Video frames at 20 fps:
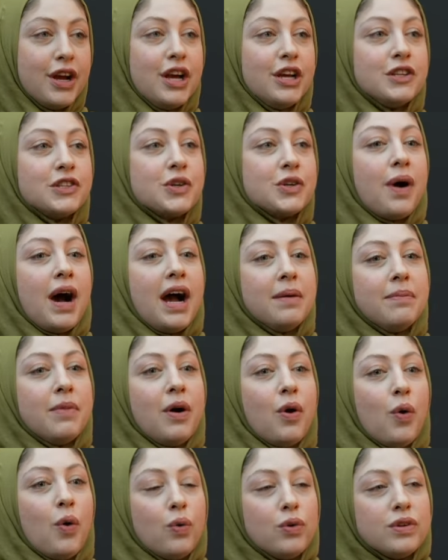So I'm
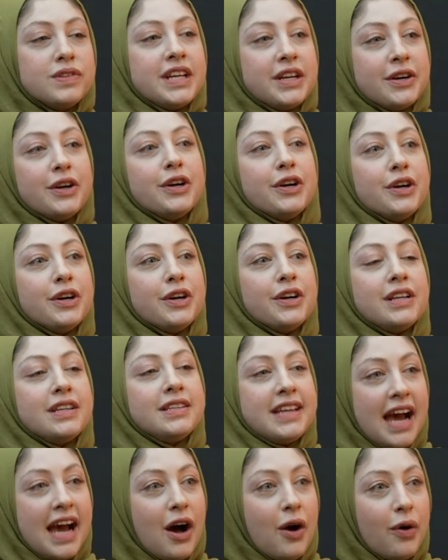holding her
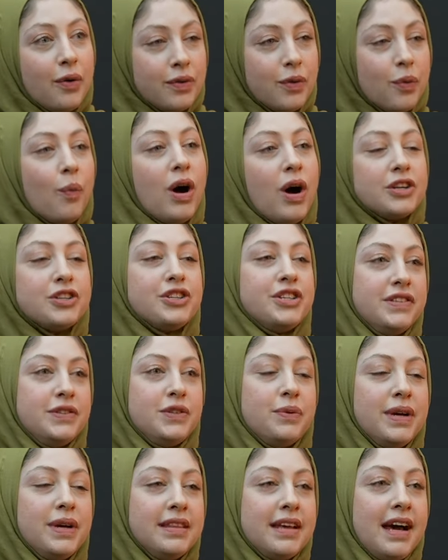down while she's
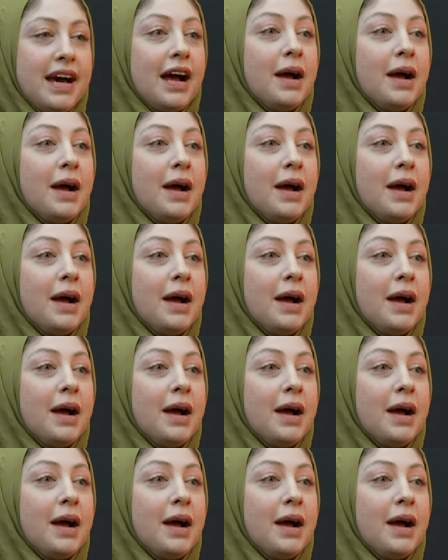doing that.